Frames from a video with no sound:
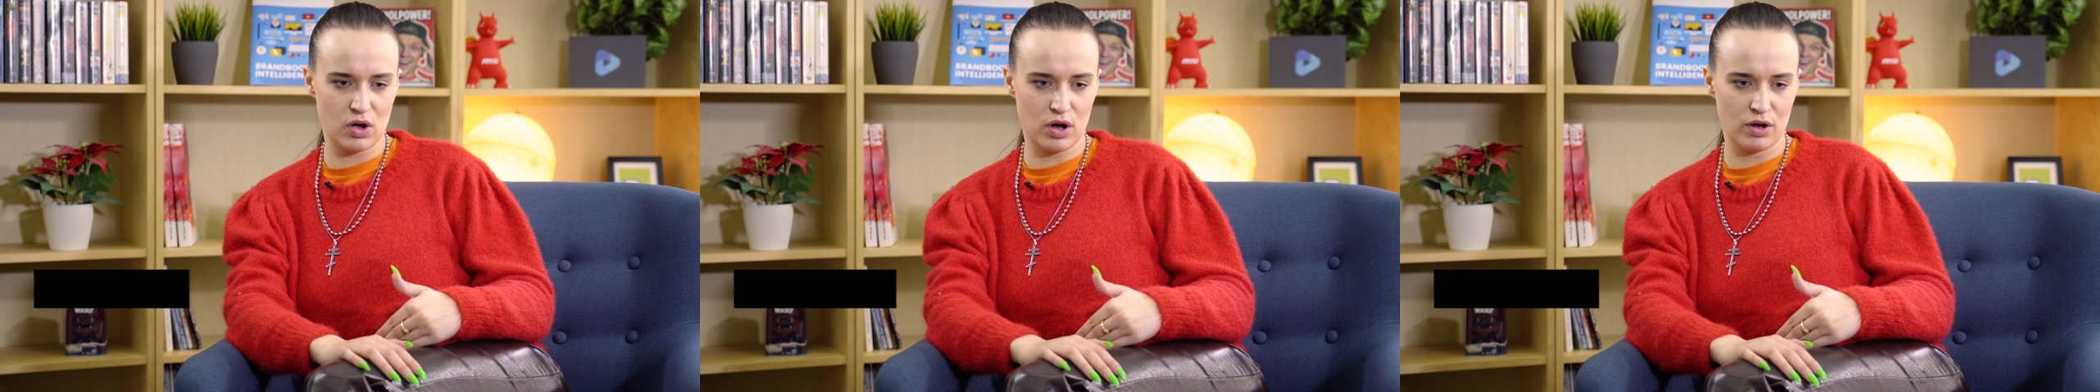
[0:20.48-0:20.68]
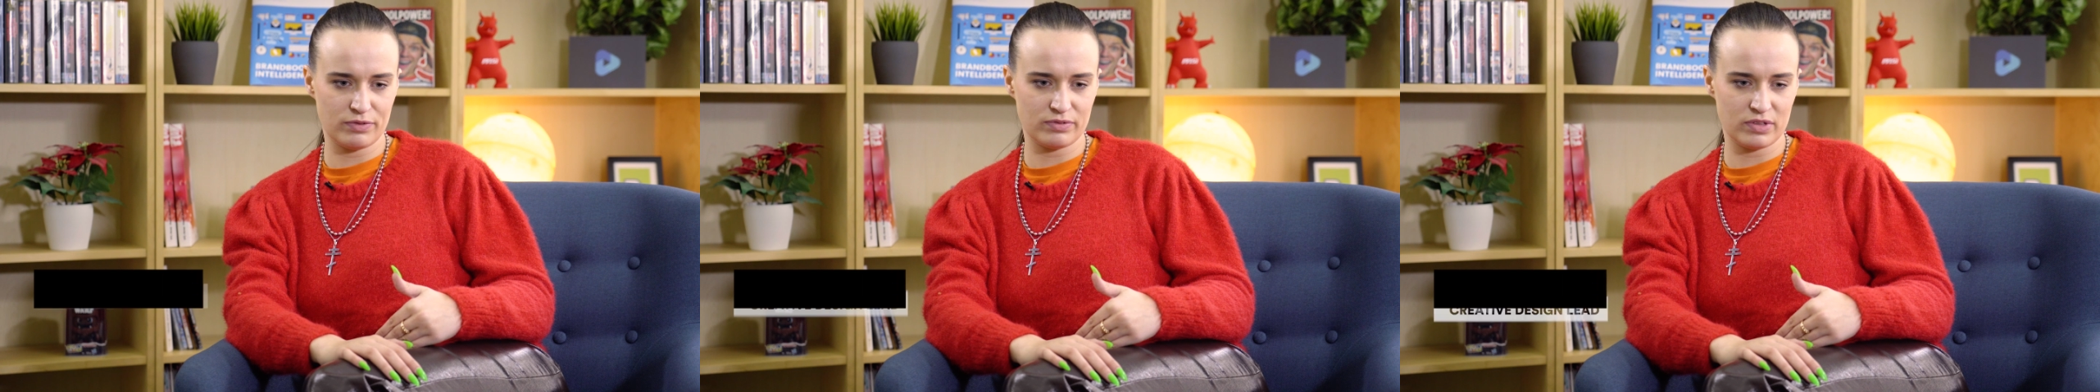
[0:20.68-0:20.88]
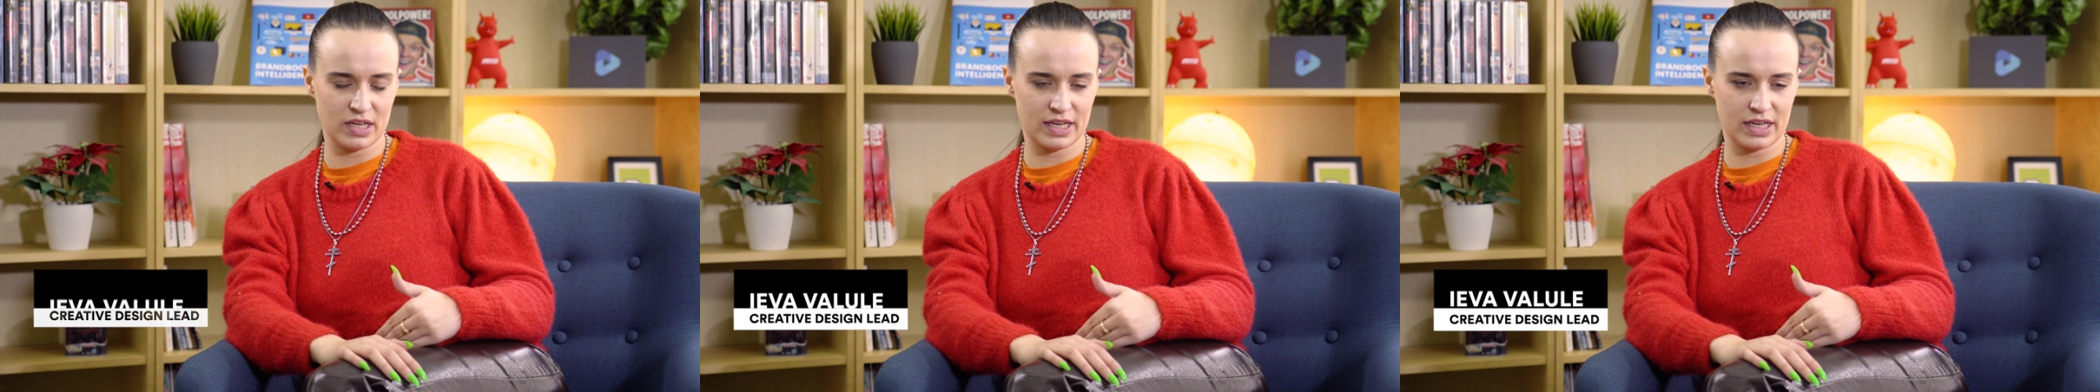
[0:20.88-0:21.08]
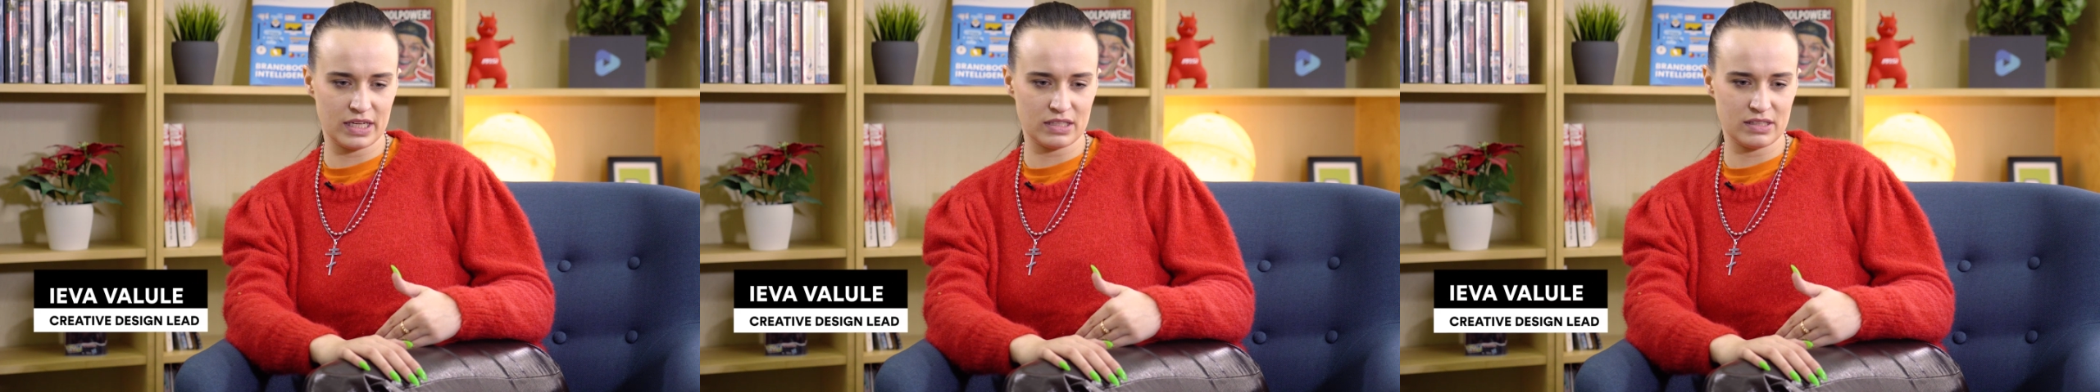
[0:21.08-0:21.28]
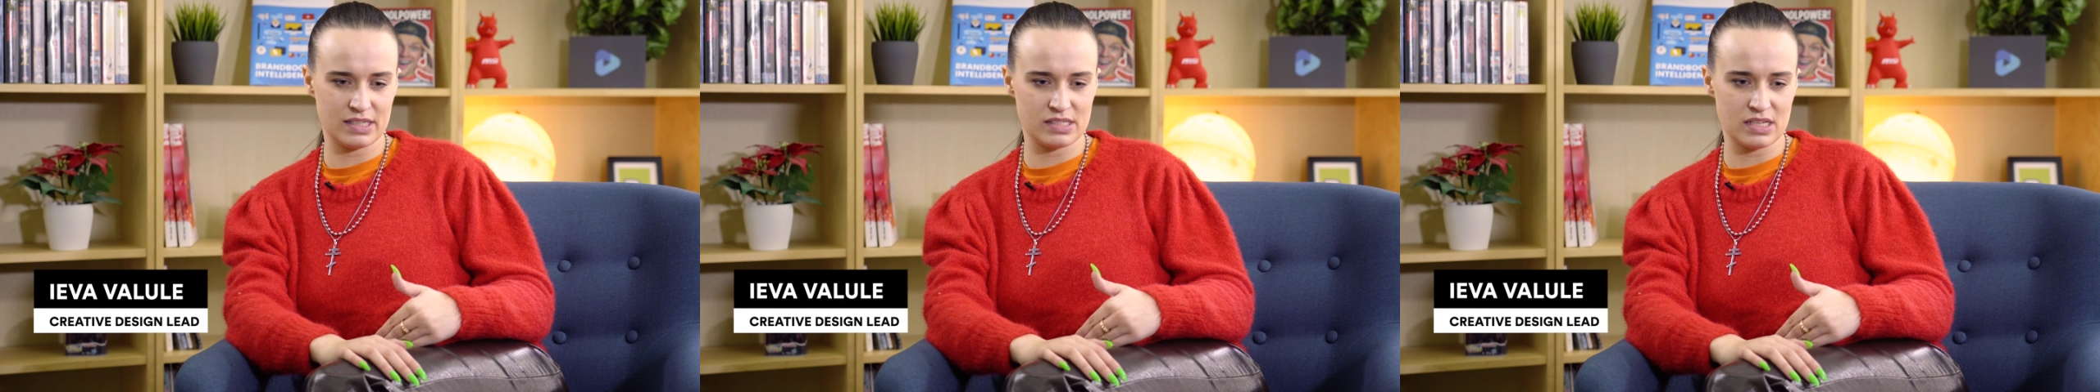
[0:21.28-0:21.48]
of
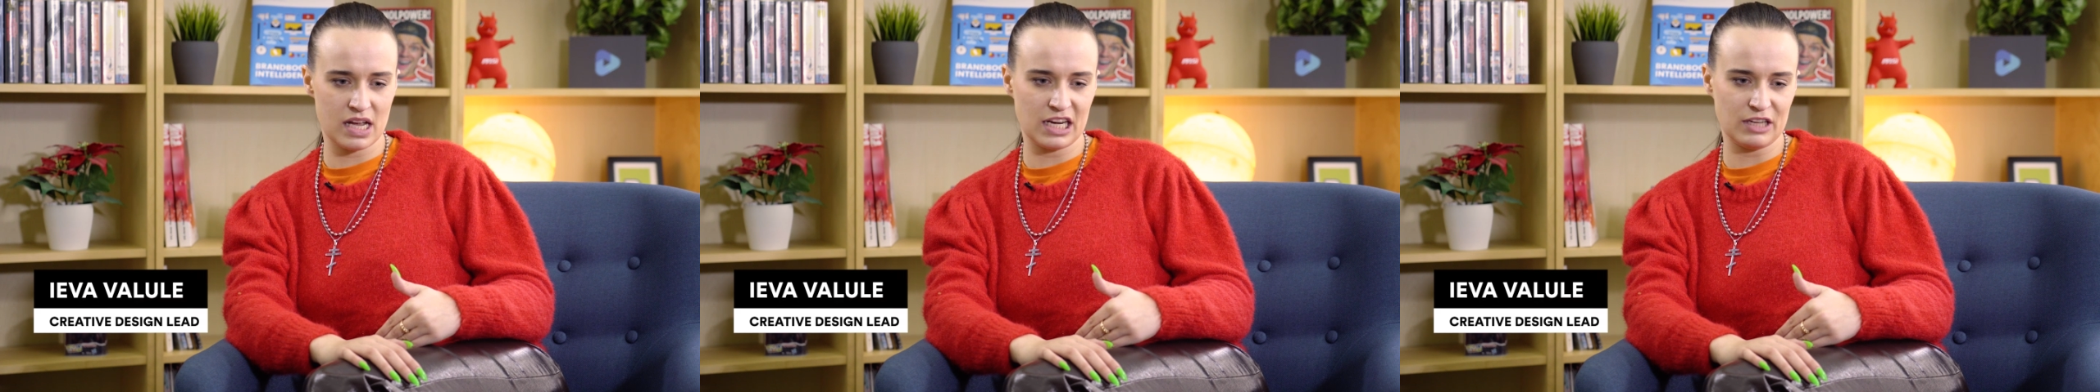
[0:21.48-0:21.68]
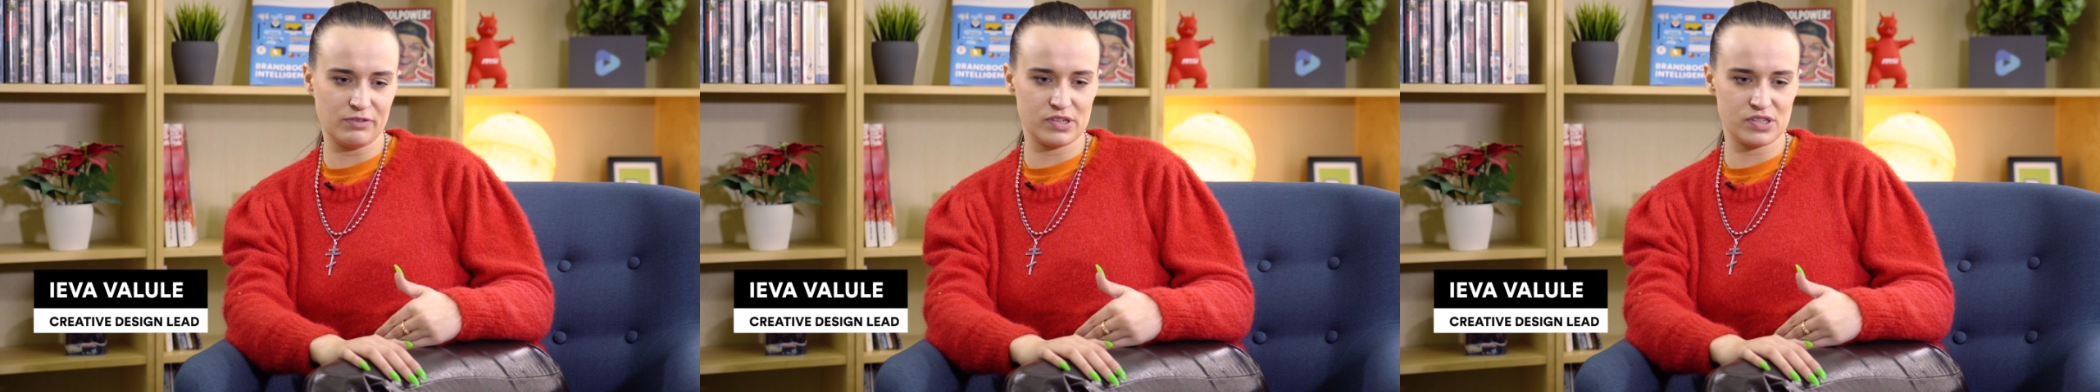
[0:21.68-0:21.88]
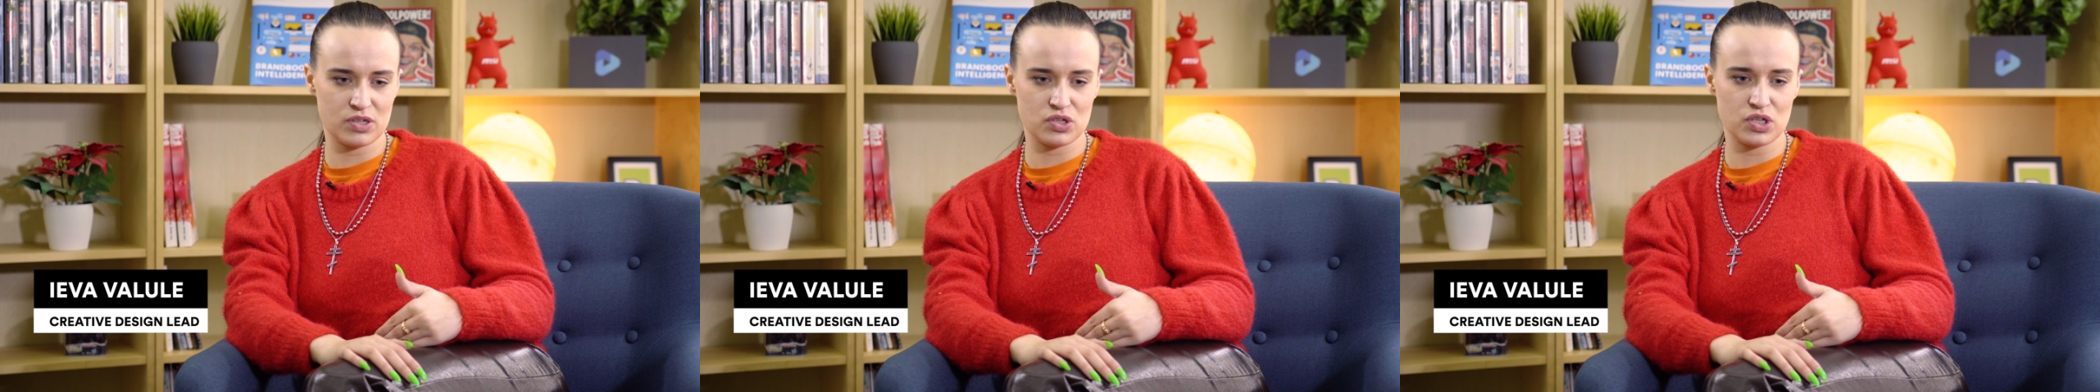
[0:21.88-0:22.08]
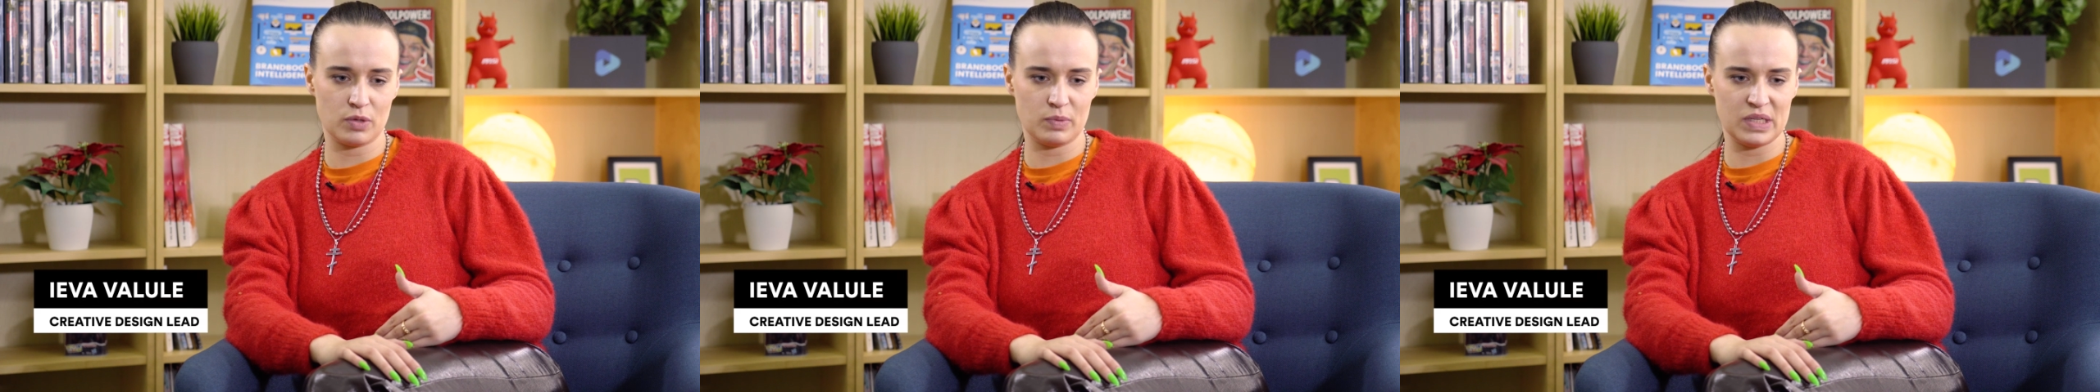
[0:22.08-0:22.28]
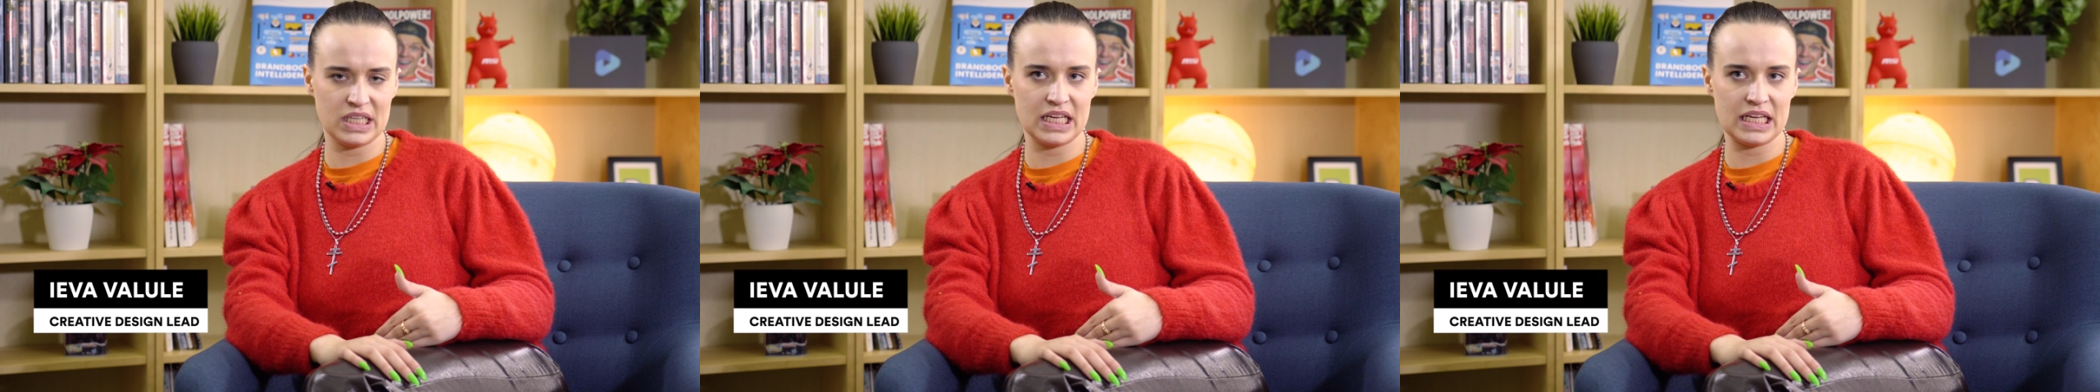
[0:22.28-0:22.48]
like designing for
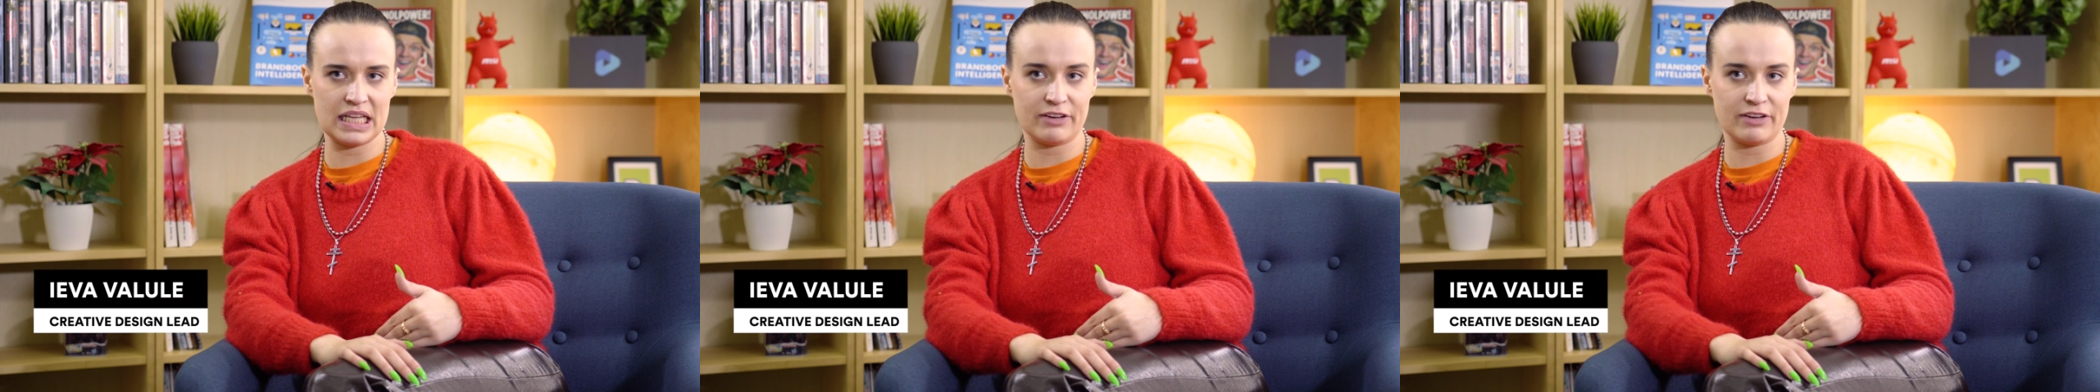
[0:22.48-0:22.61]
social media,